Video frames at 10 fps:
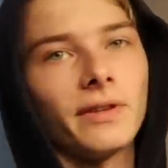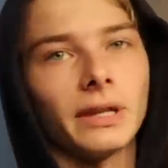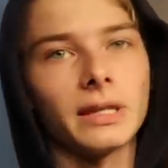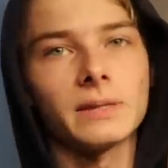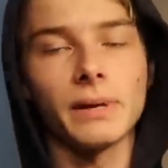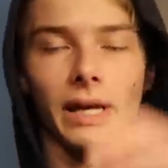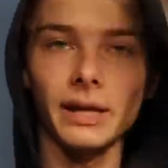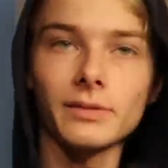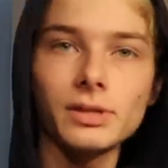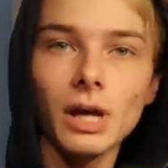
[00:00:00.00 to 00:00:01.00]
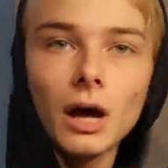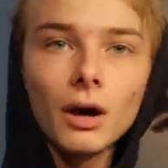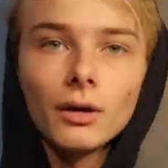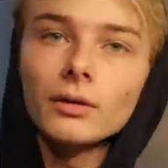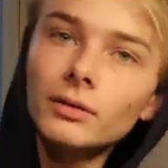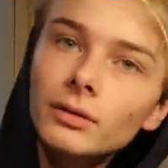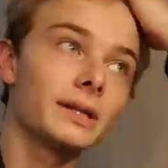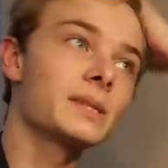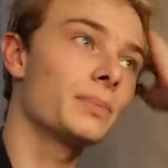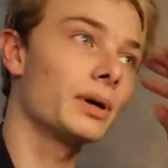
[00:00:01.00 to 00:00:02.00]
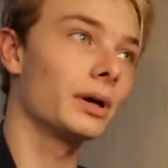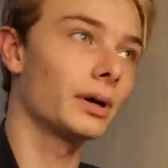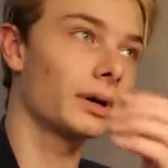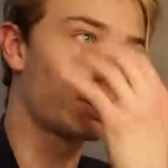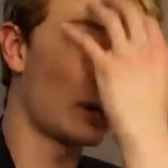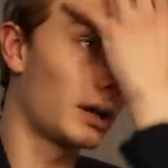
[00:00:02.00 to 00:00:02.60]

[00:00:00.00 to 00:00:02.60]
feeling this beanie, so let's put her